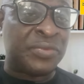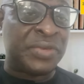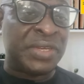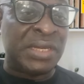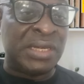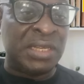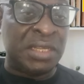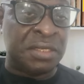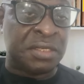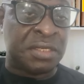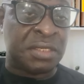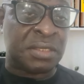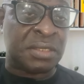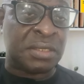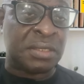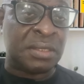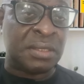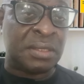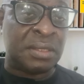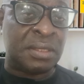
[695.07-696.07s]
of the
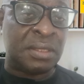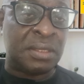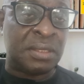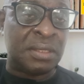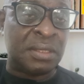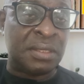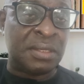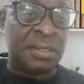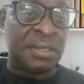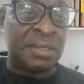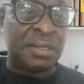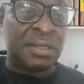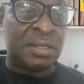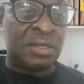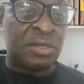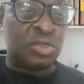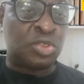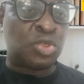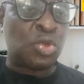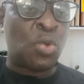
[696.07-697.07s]
needs.
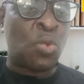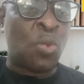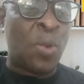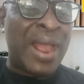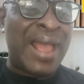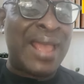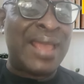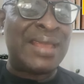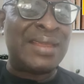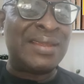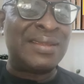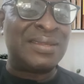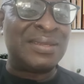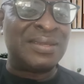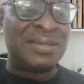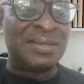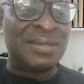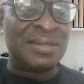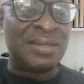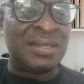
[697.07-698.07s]
So
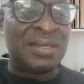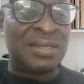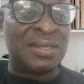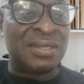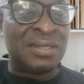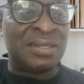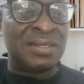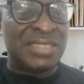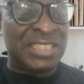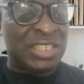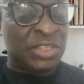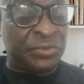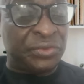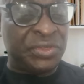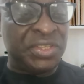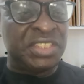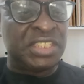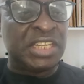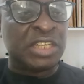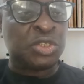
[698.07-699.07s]
why this
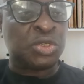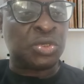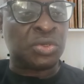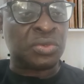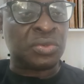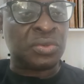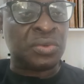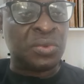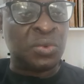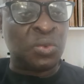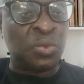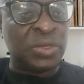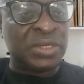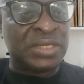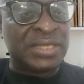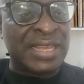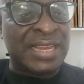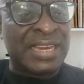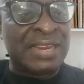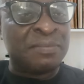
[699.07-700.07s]
fixation
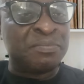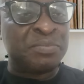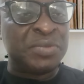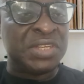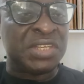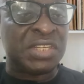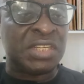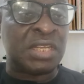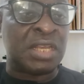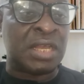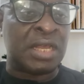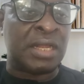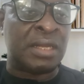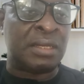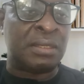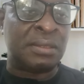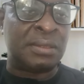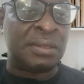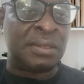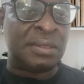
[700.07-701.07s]
with
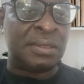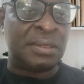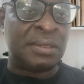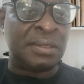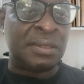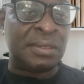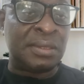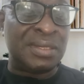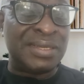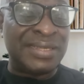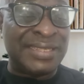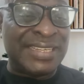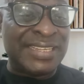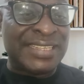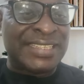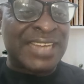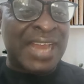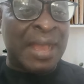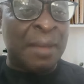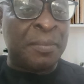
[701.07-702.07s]
NNPCL
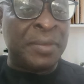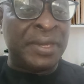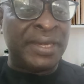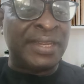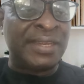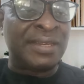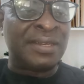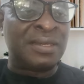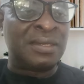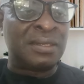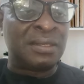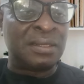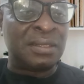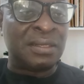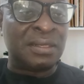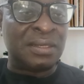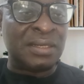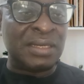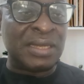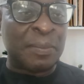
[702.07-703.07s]
determining
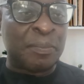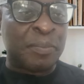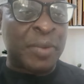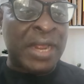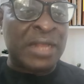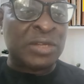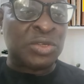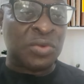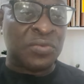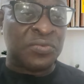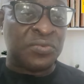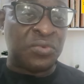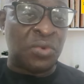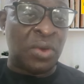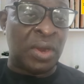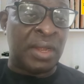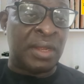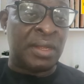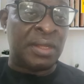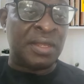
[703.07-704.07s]
the price of
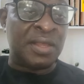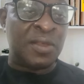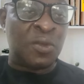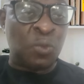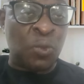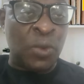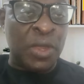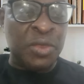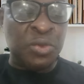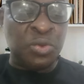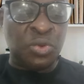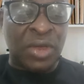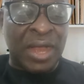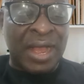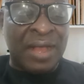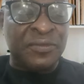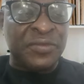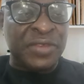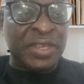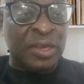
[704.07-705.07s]
fuel when you
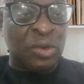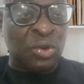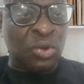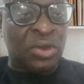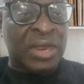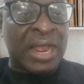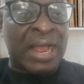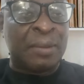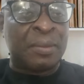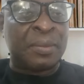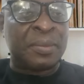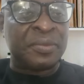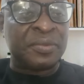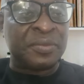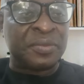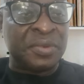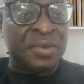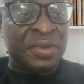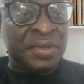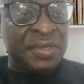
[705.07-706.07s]
have a
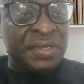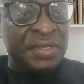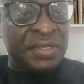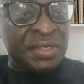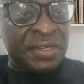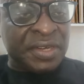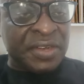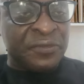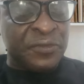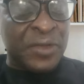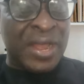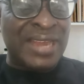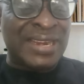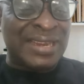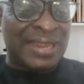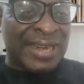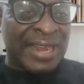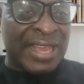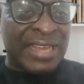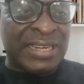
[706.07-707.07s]
local
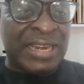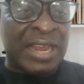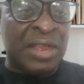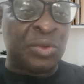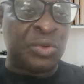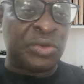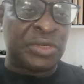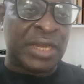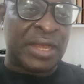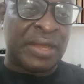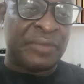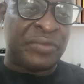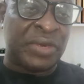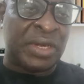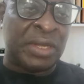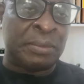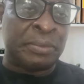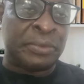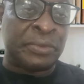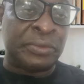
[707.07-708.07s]
refiner like Dangote
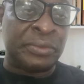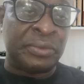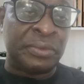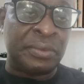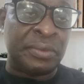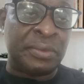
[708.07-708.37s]
available?